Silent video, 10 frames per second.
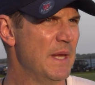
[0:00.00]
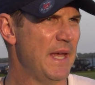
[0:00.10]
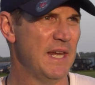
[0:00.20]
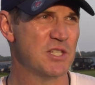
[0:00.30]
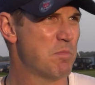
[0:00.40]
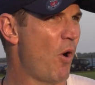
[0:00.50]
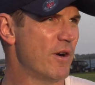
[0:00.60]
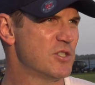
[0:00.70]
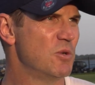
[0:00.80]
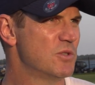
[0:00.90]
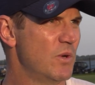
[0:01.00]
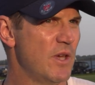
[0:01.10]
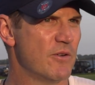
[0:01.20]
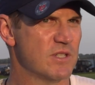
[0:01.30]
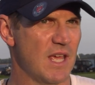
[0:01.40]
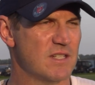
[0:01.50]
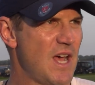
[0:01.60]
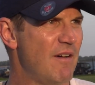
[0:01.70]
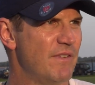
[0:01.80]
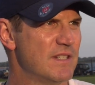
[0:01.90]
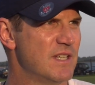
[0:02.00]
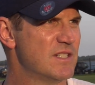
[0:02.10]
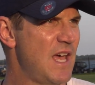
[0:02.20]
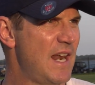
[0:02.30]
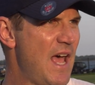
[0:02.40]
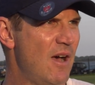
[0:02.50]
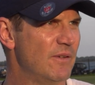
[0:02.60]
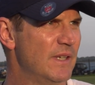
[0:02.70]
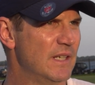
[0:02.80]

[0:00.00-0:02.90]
And he's smart, too, so he understands offense inside out.